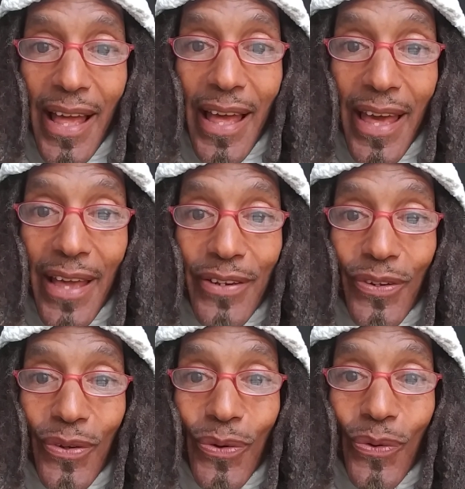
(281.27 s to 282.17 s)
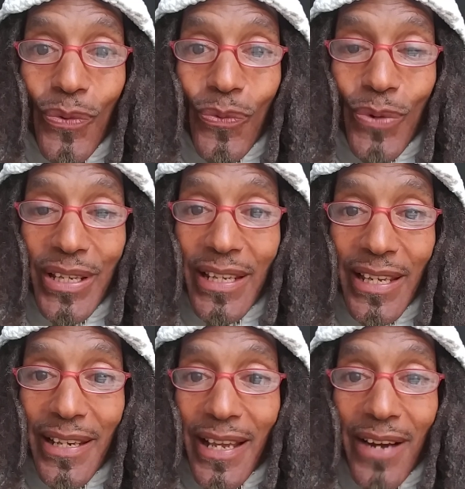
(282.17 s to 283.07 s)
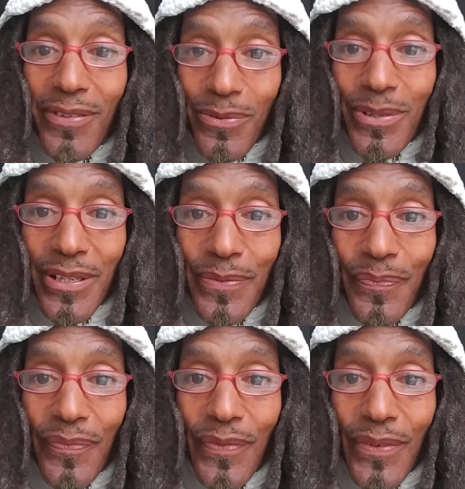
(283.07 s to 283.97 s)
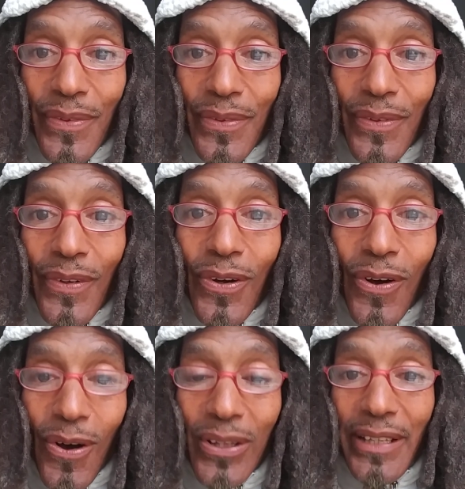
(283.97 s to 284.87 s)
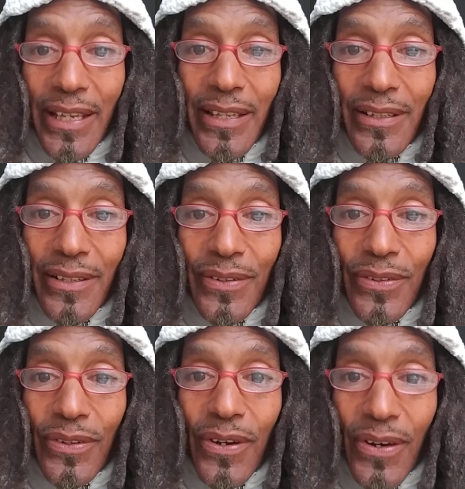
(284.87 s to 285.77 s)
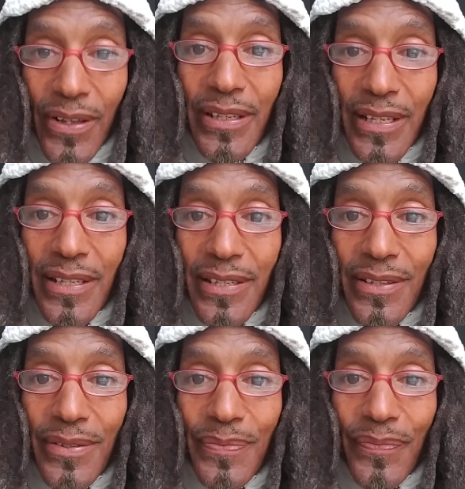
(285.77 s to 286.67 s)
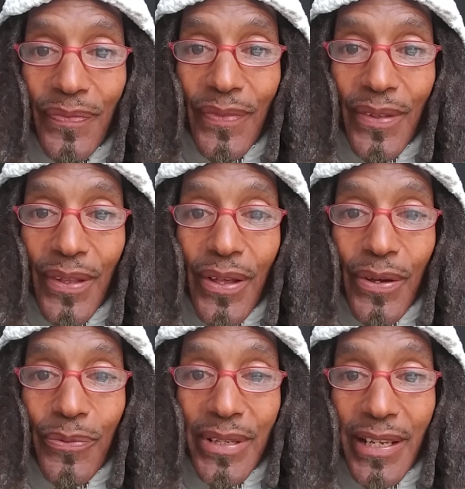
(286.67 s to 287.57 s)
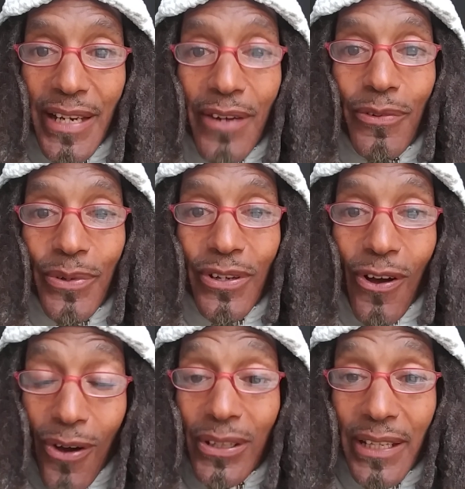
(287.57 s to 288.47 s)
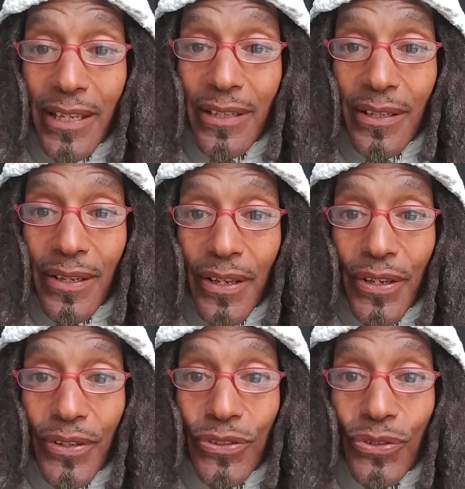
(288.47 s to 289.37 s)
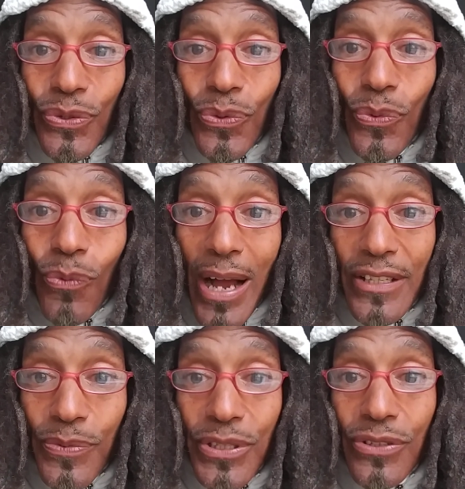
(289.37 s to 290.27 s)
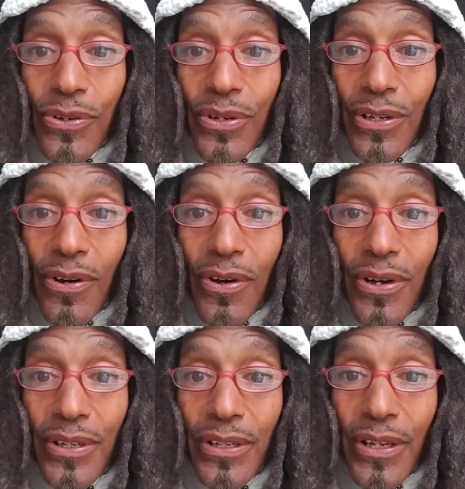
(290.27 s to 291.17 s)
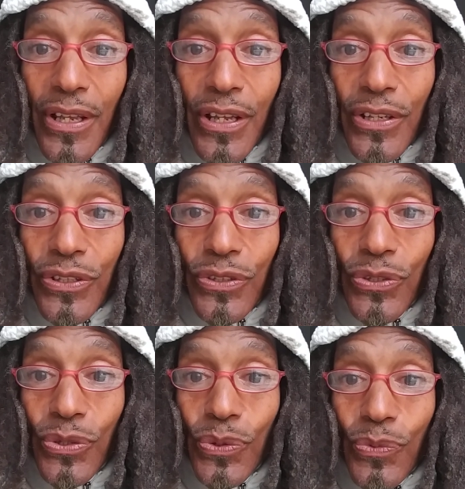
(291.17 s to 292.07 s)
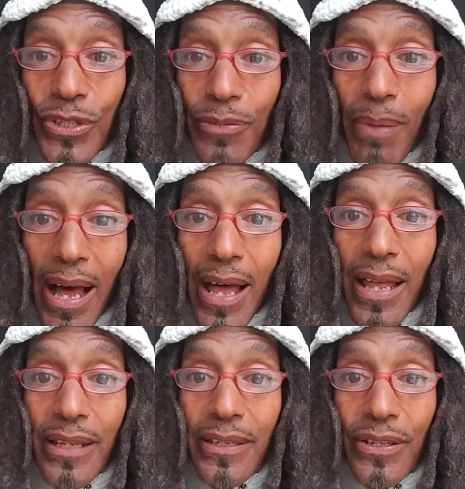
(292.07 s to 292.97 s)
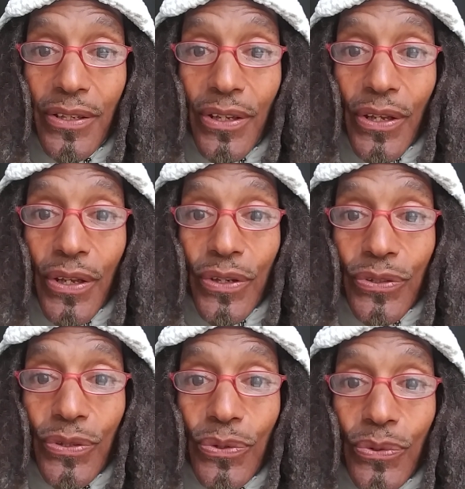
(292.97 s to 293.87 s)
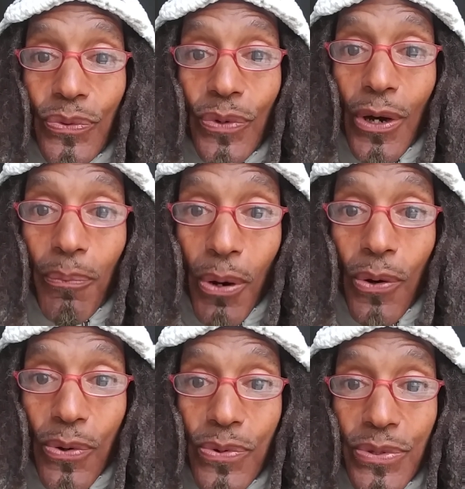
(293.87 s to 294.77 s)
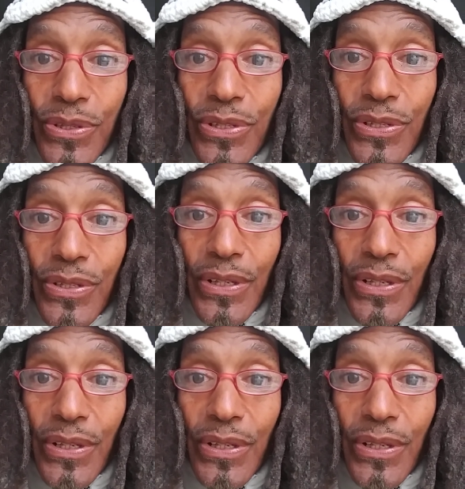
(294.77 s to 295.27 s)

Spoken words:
And we need everyone all in on this. We need everyone all in to watch what's going on, to respond, to oppose,